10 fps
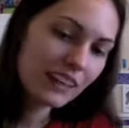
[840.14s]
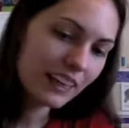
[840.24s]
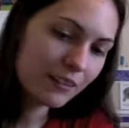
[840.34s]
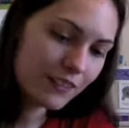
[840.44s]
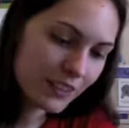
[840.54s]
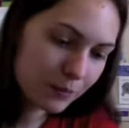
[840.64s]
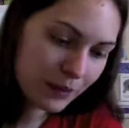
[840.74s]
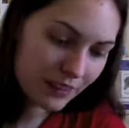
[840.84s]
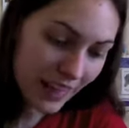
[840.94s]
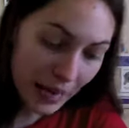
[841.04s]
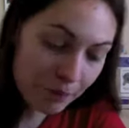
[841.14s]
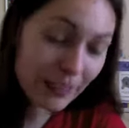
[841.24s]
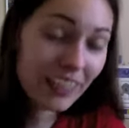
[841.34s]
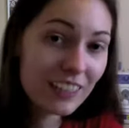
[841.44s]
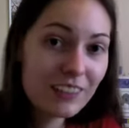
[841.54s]
If it's not
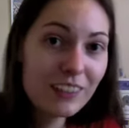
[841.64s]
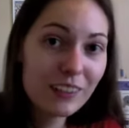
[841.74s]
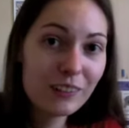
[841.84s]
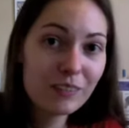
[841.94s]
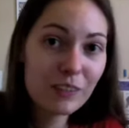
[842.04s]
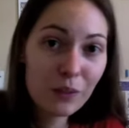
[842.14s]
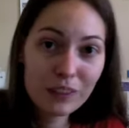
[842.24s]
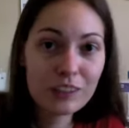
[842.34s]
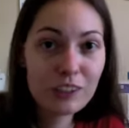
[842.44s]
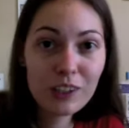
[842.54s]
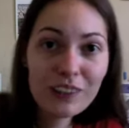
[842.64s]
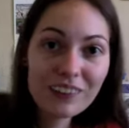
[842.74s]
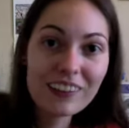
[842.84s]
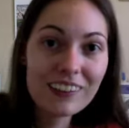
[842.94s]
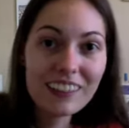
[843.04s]
because they're going slower